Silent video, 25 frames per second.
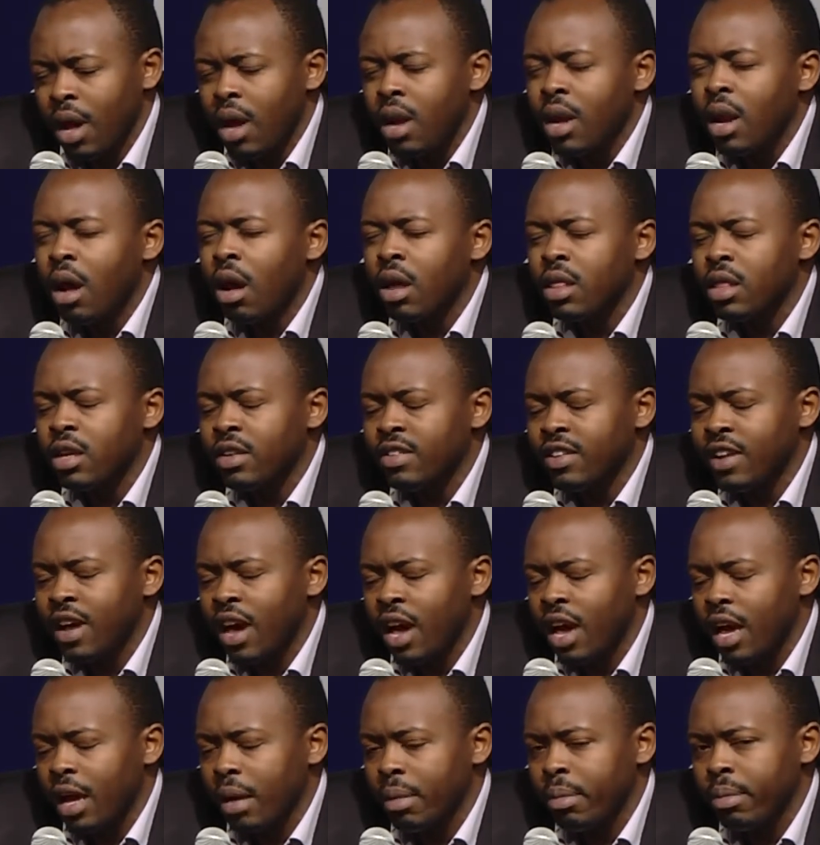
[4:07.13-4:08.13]
Now at the
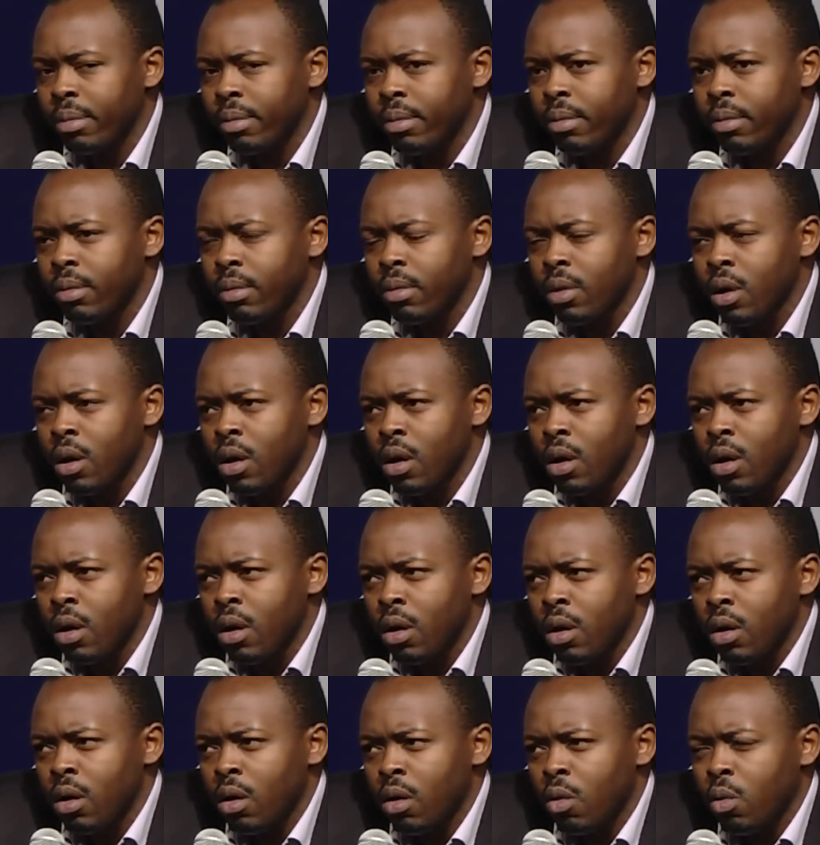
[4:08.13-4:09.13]
time,
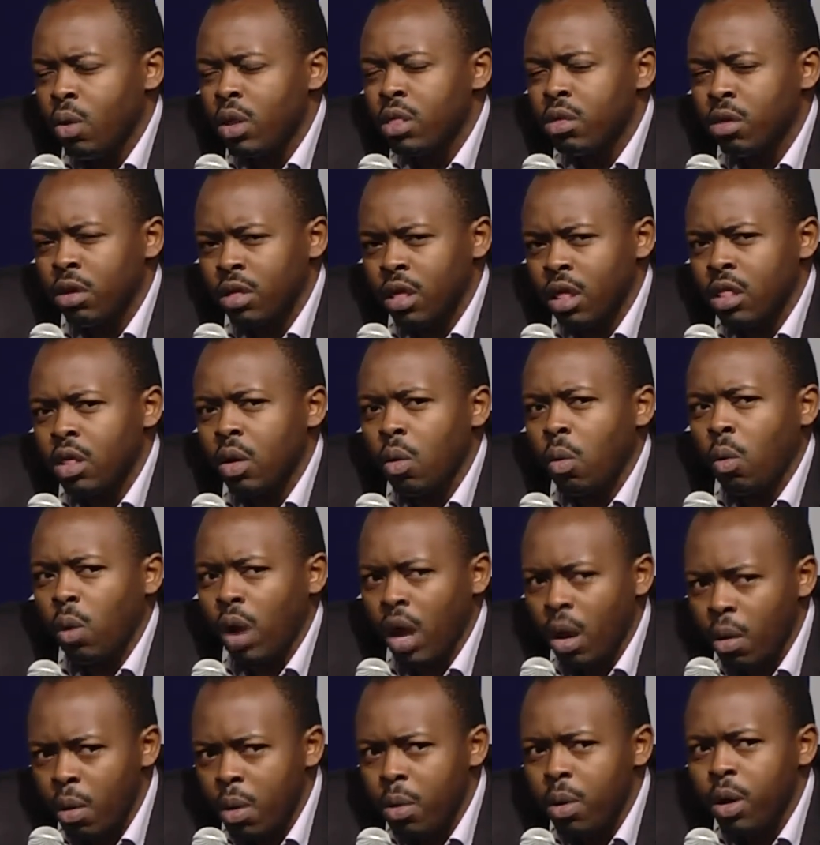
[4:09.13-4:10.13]
we thought that the
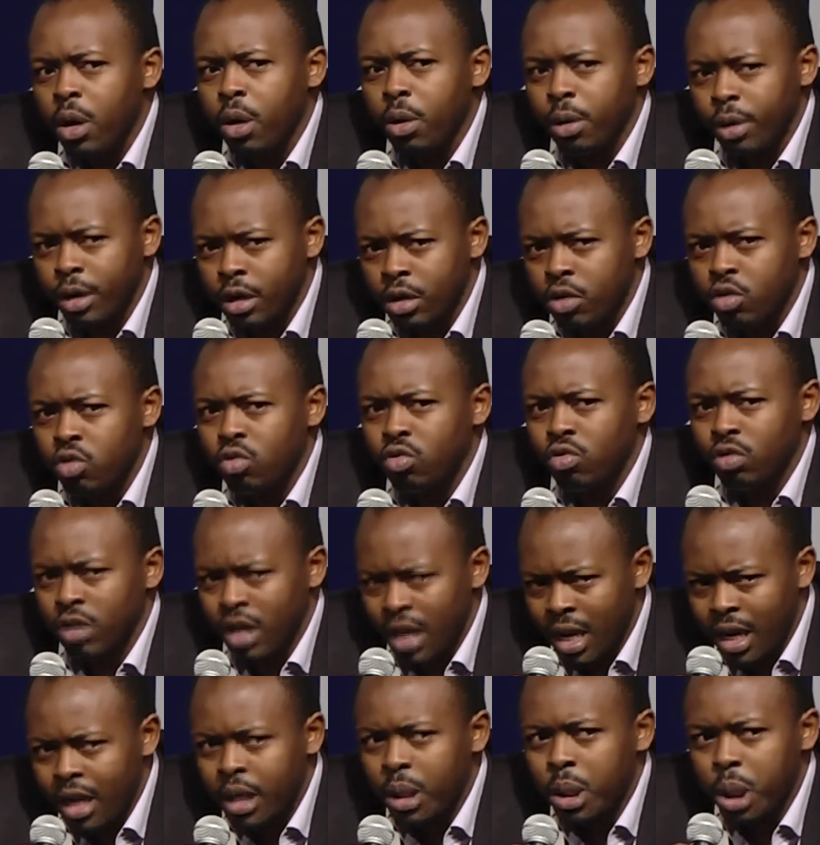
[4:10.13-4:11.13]
way we were going to
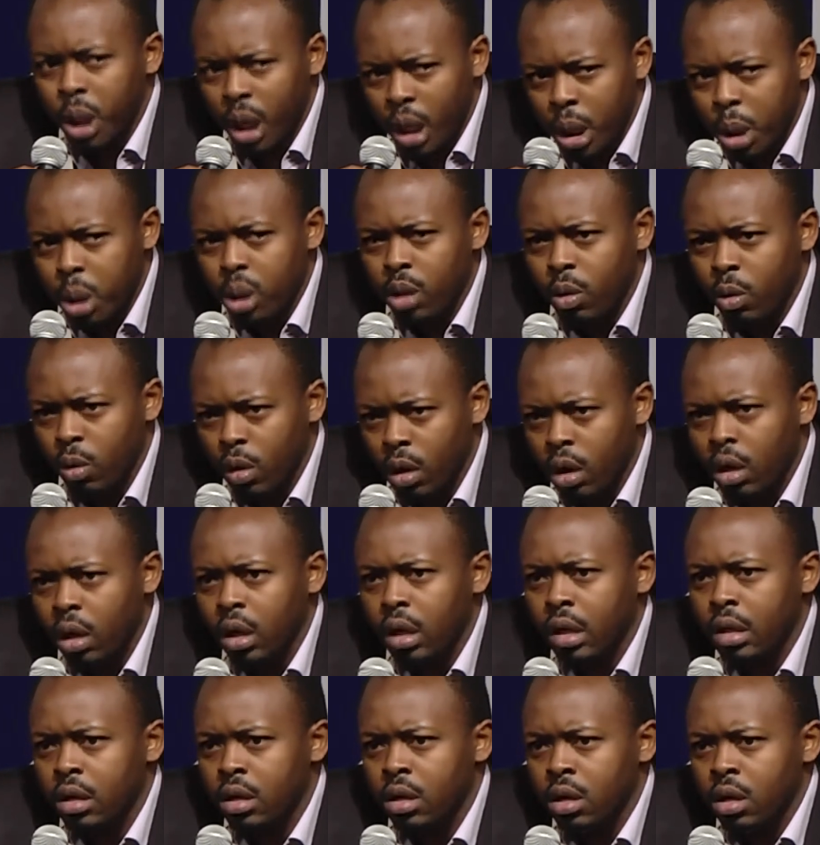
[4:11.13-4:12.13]
really change the
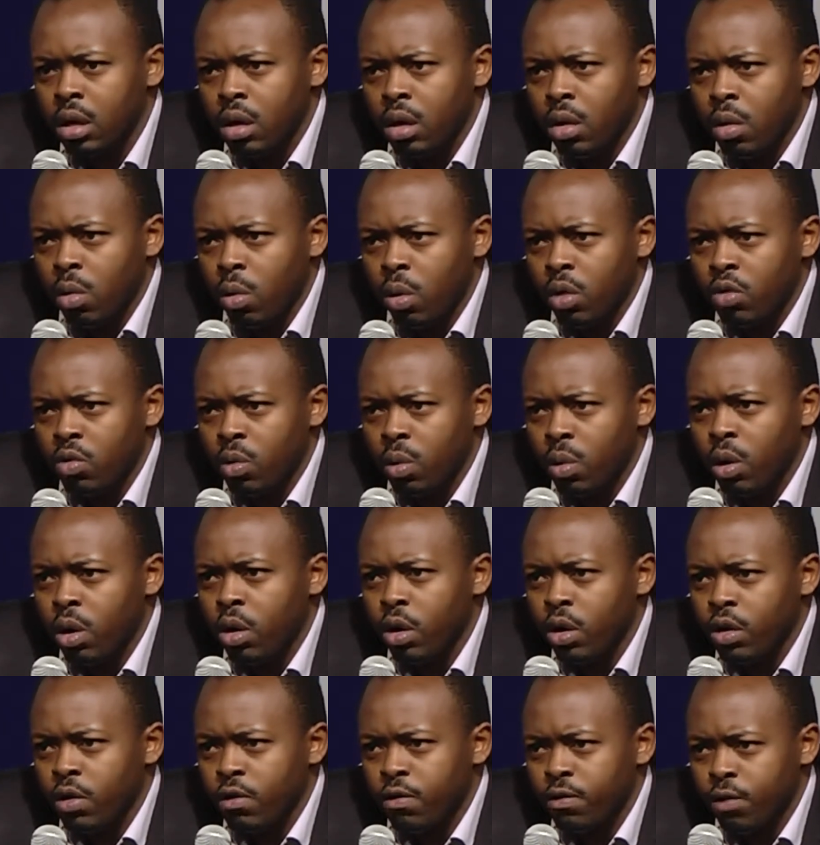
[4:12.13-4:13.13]
world was we were
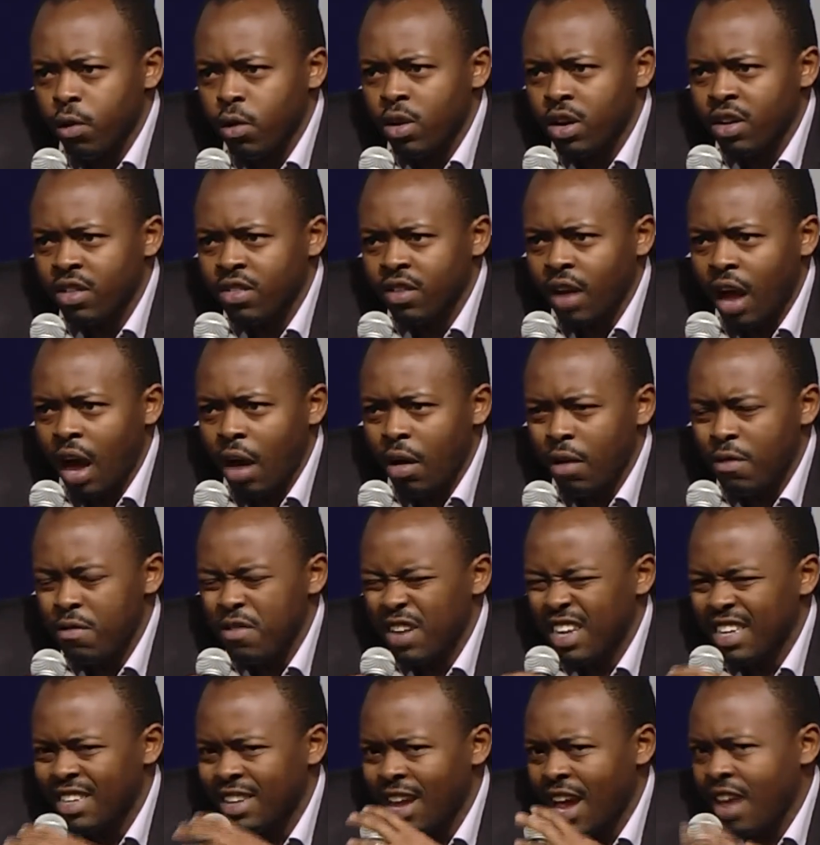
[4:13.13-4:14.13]
going to focus our
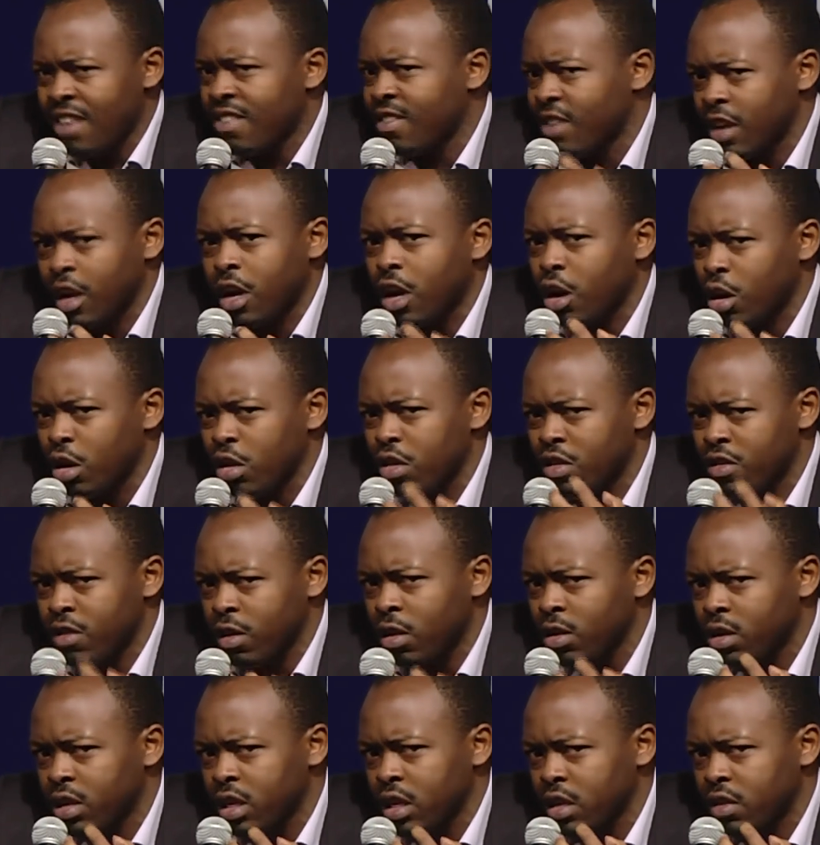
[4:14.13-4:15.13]
fantastic
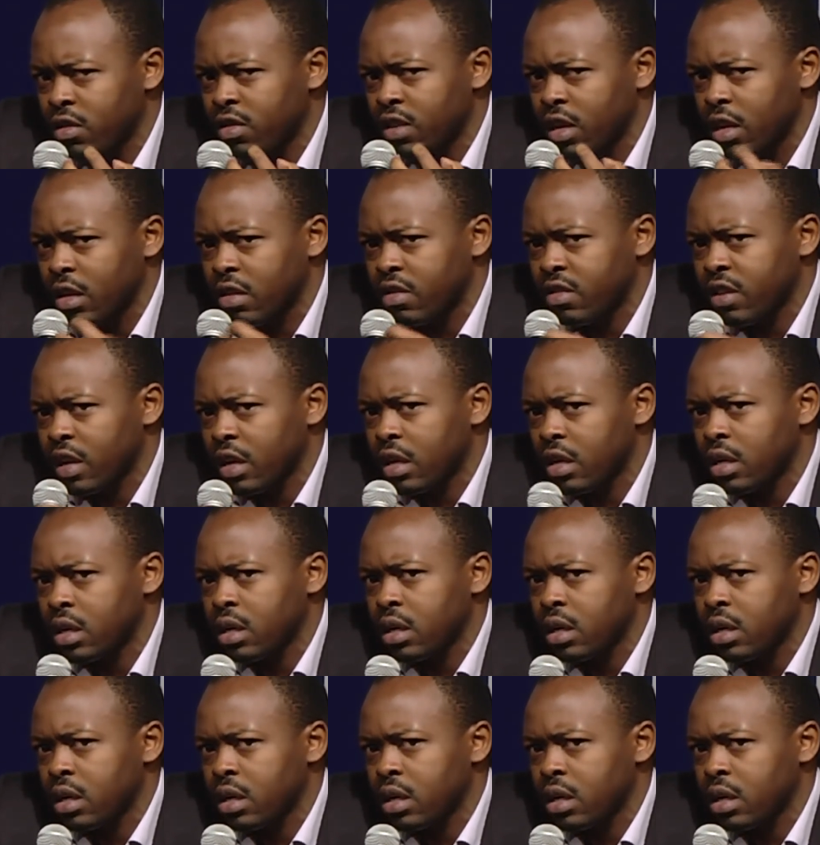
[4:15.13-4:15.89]
consulting skill set